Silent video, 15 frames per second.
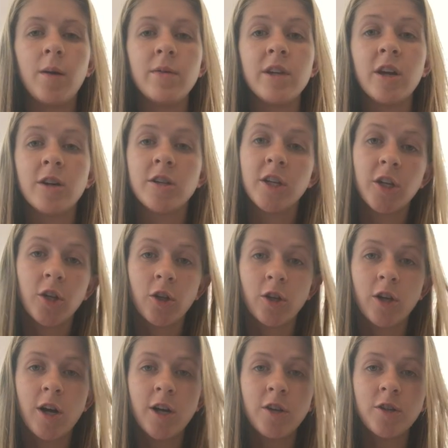the articular
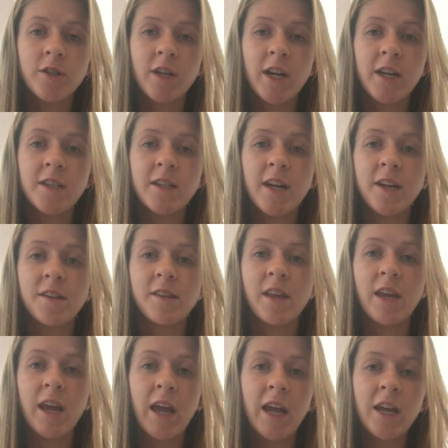chondrocytes, as
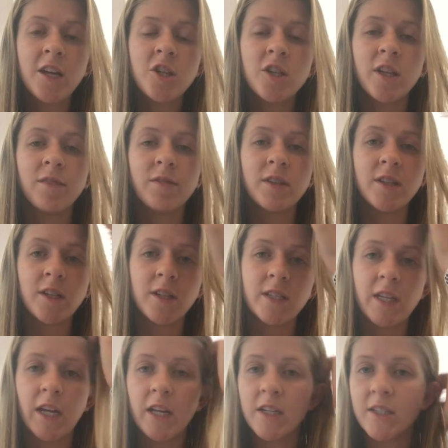they age, they
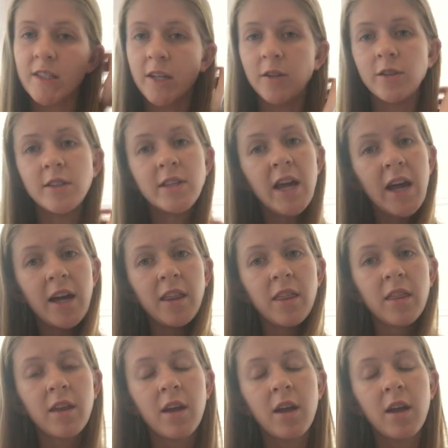facilitate cell death,